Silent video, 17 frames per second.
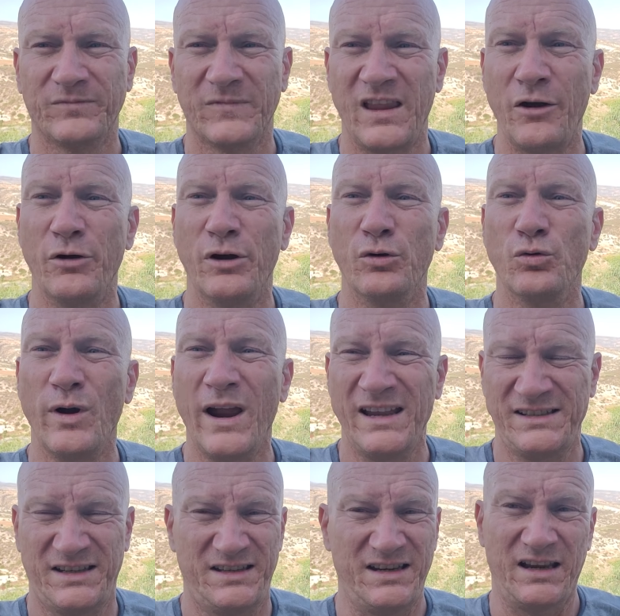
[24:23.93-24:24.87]
They were
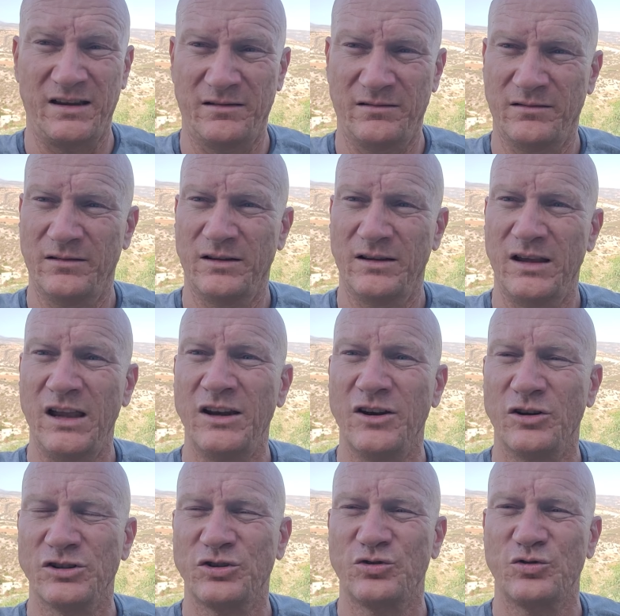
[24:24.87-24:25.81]
arresting in
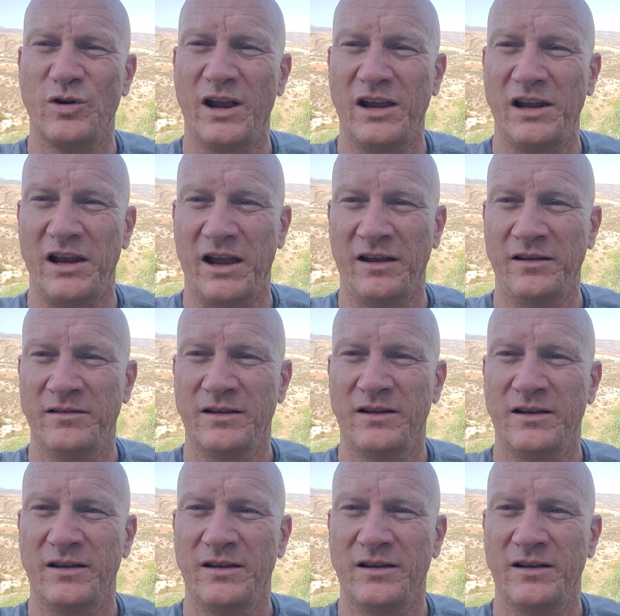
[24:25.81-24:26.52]
Australia